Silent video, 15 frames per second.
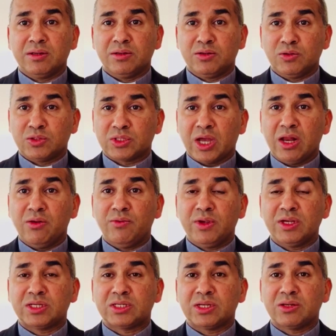to
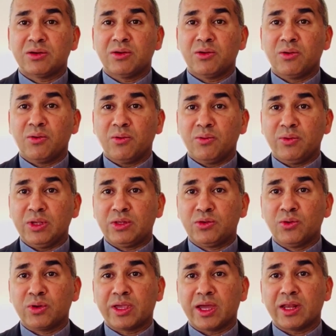salvation. We
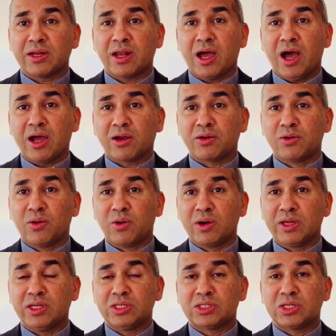too can
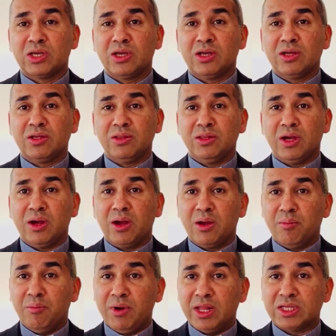acknowledge the
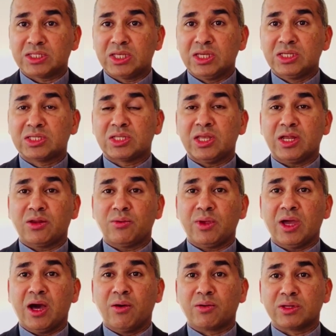blessings that
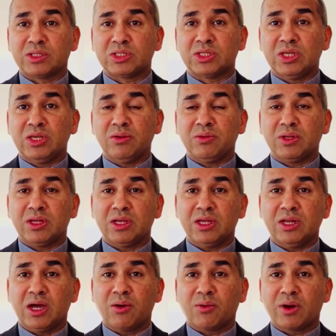we have received
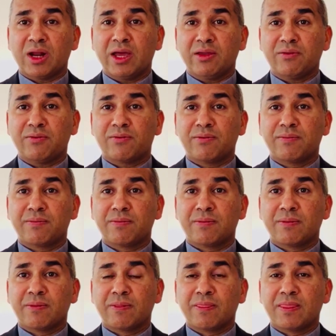in our life.
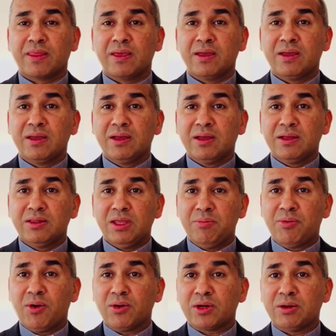The
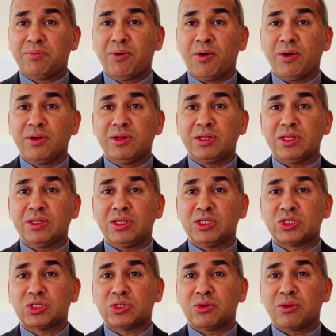important point in
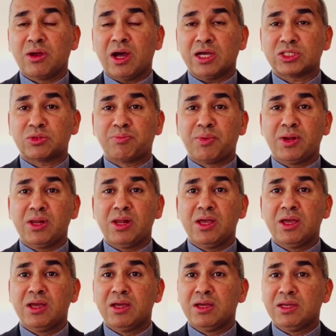this gospel
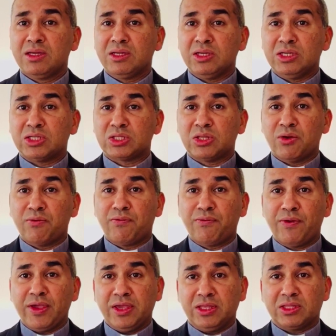is the
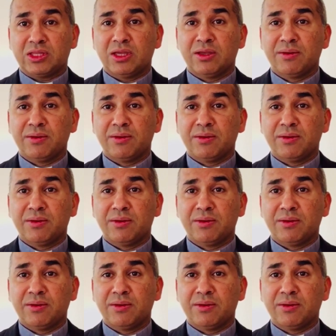faith.